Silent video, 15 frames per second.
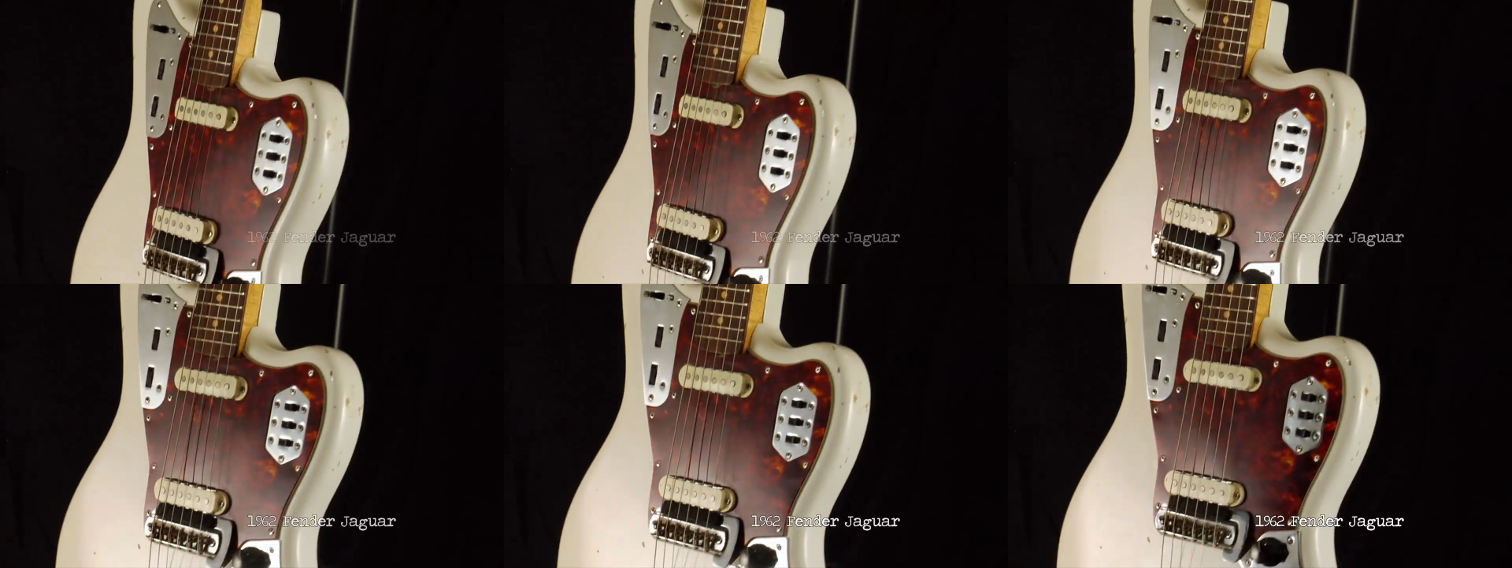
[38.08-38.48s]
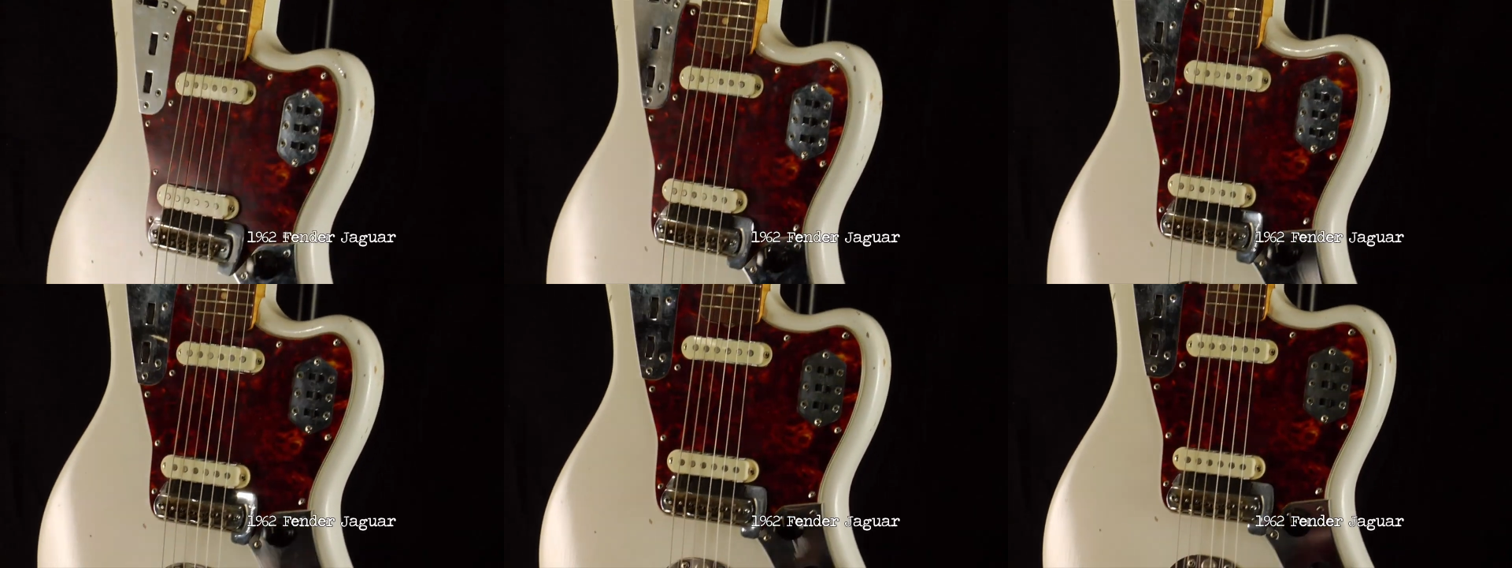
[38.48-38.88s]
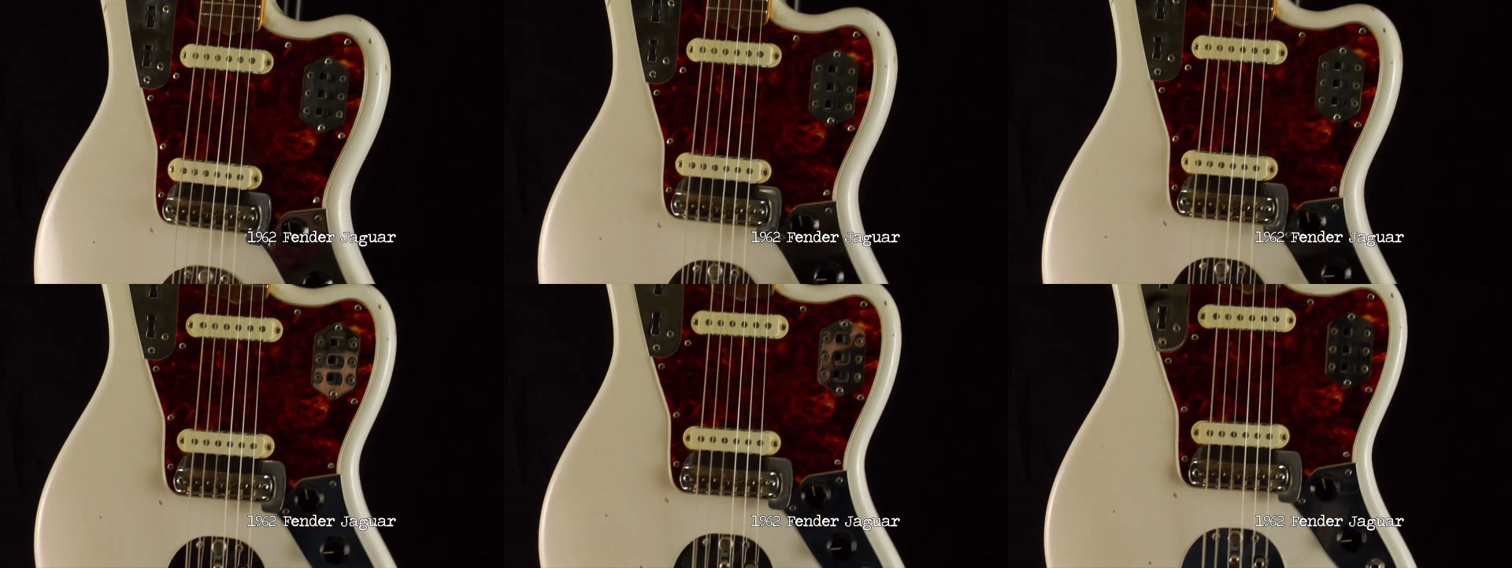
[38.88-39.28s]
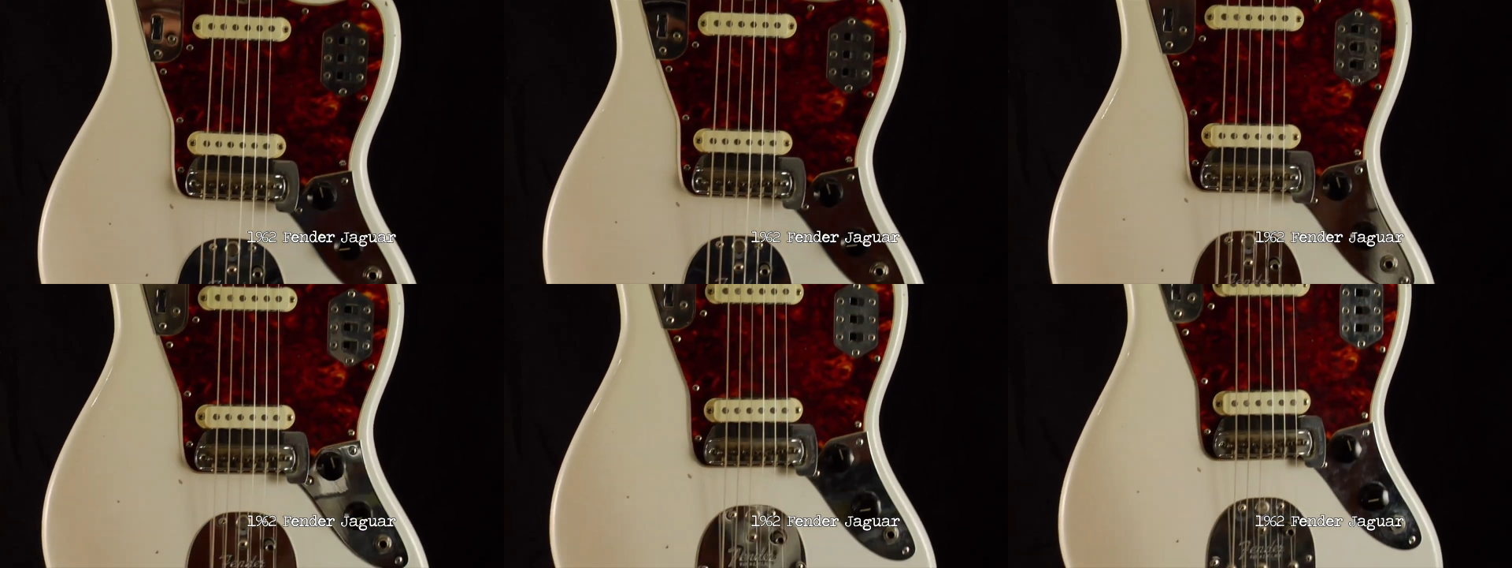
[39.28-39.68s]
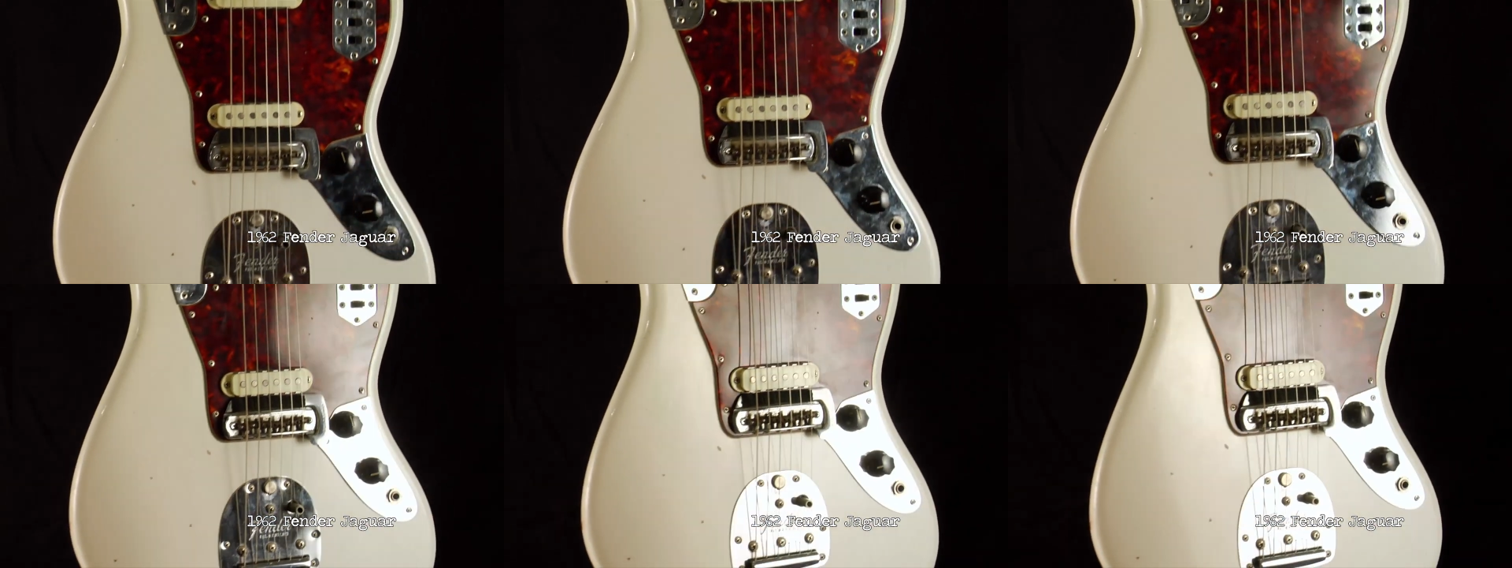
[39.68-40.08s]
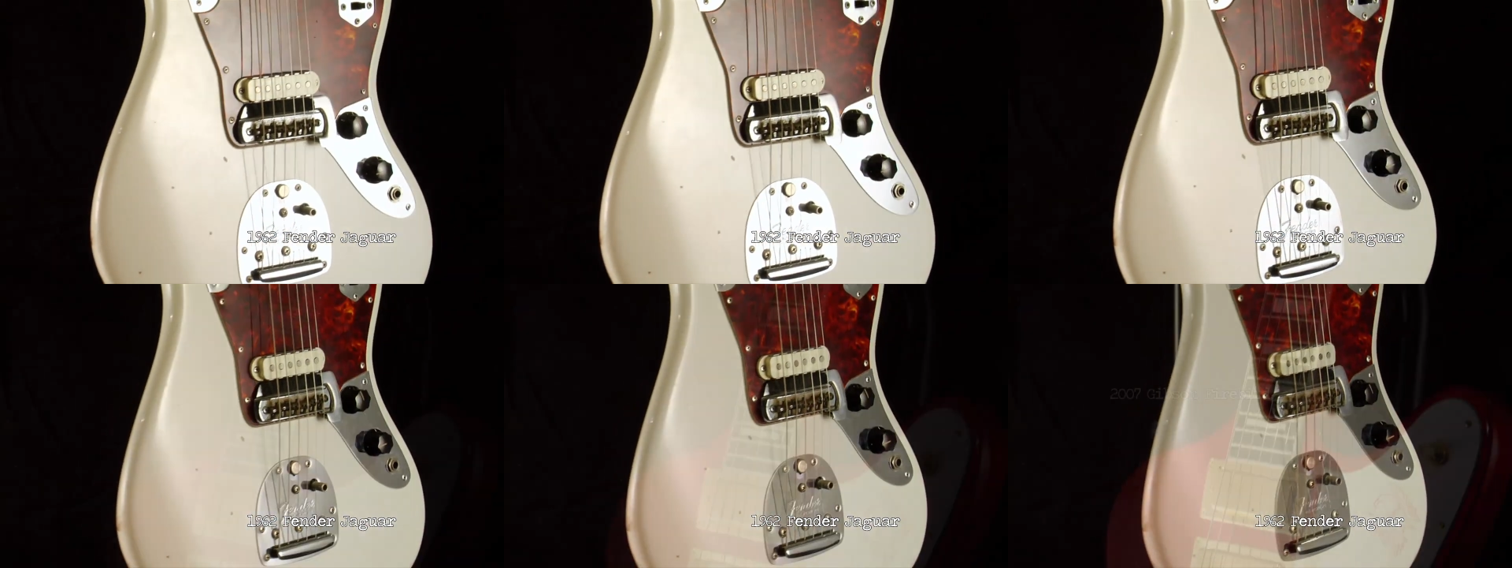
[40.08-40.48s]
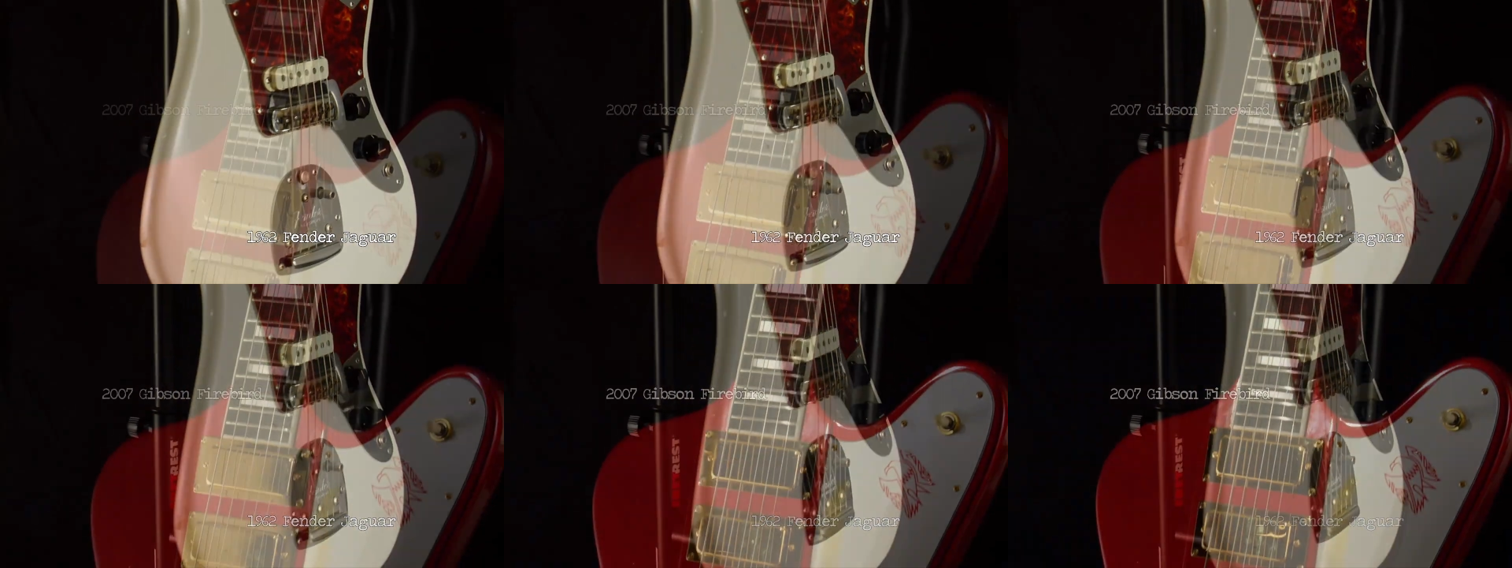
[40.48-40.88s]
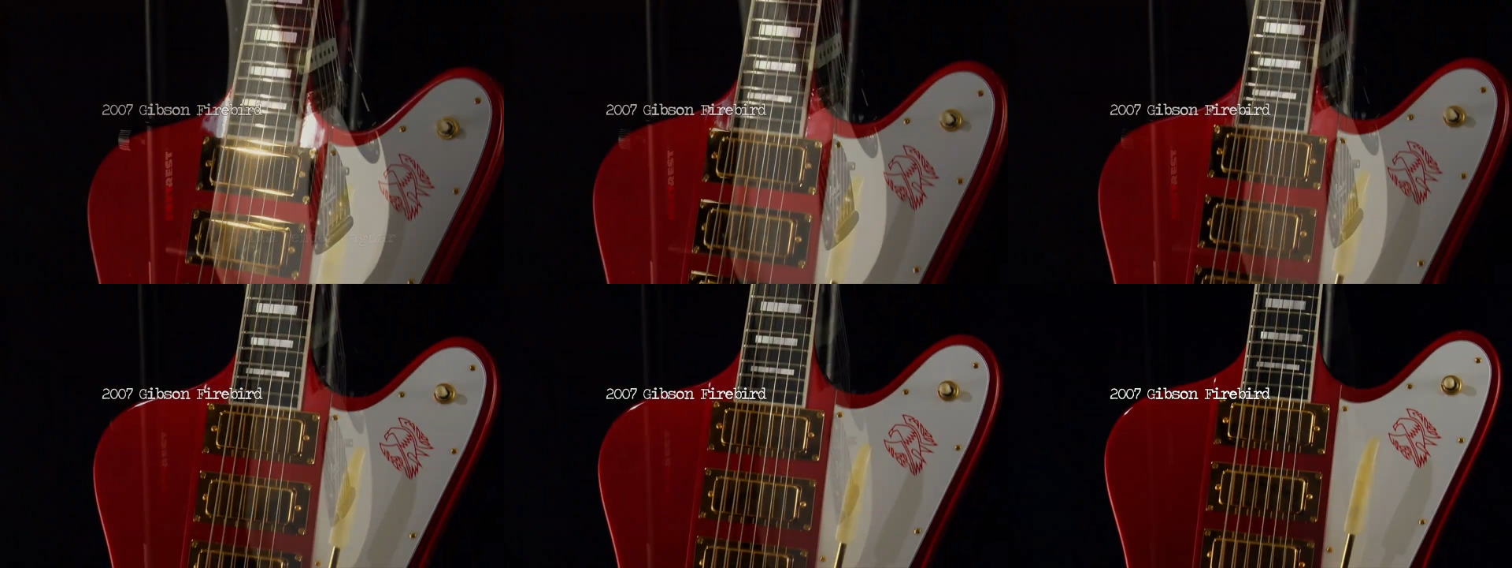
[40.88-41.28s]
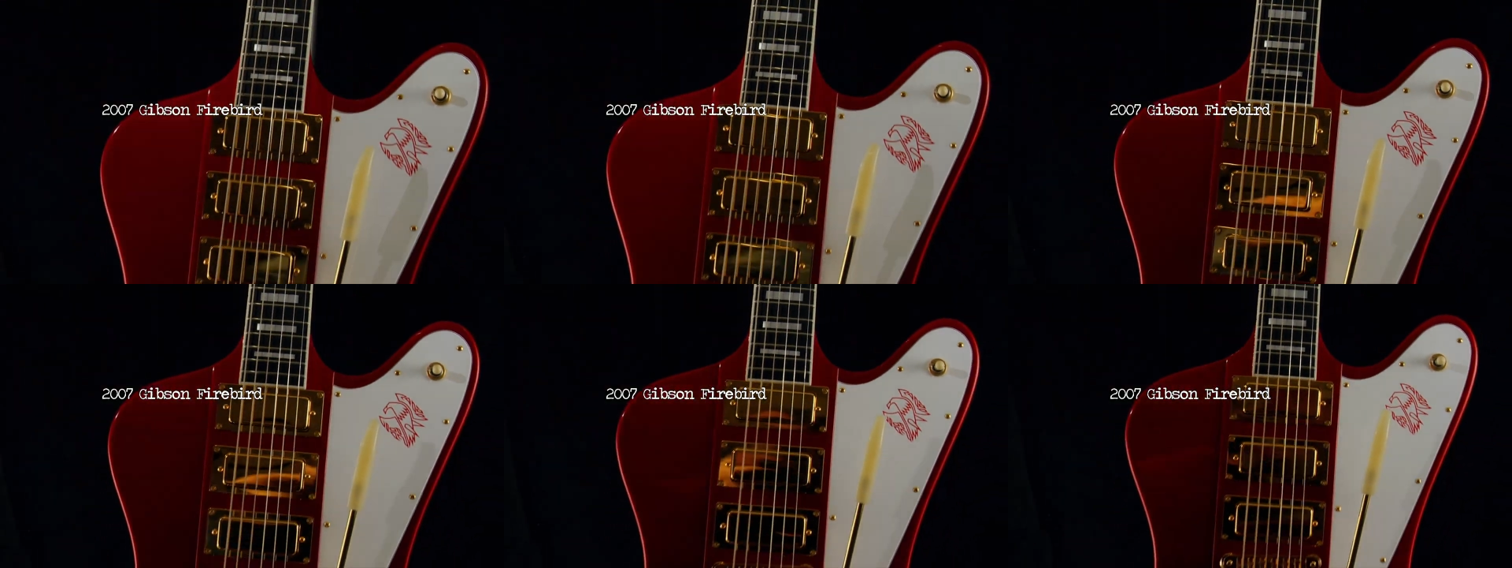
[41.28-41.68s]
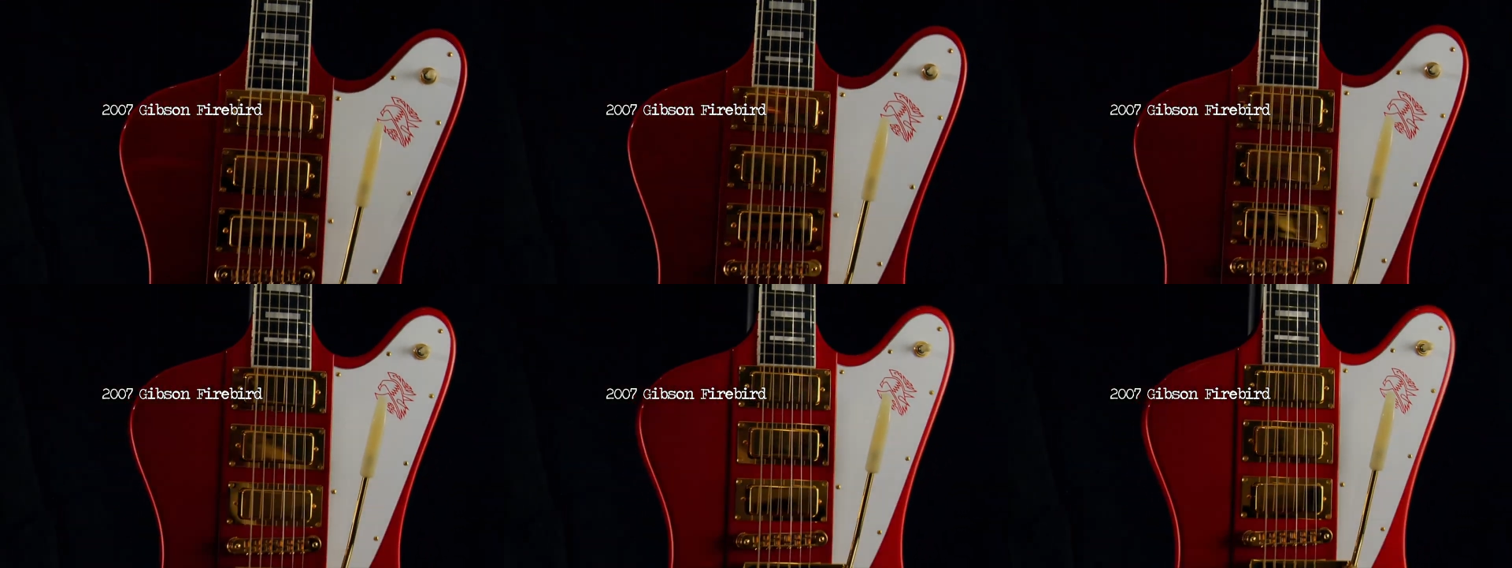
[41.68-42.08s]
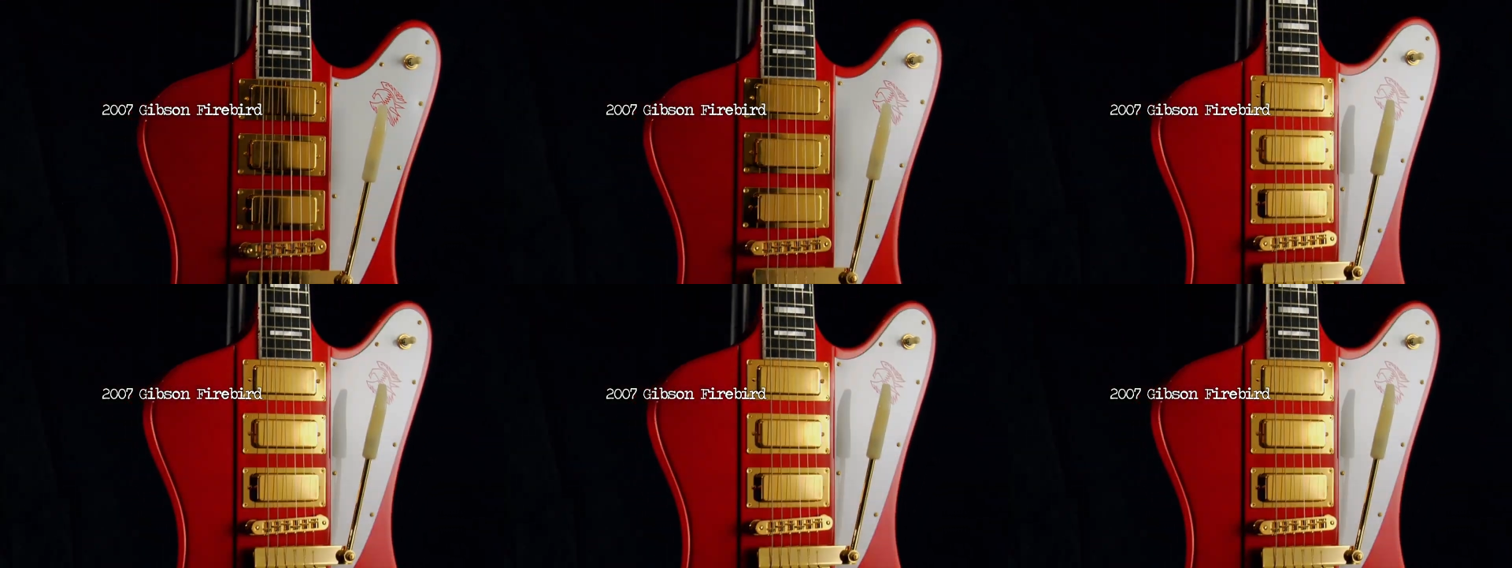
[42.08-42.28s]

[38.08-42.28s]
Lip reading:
[unreadable: no face in view]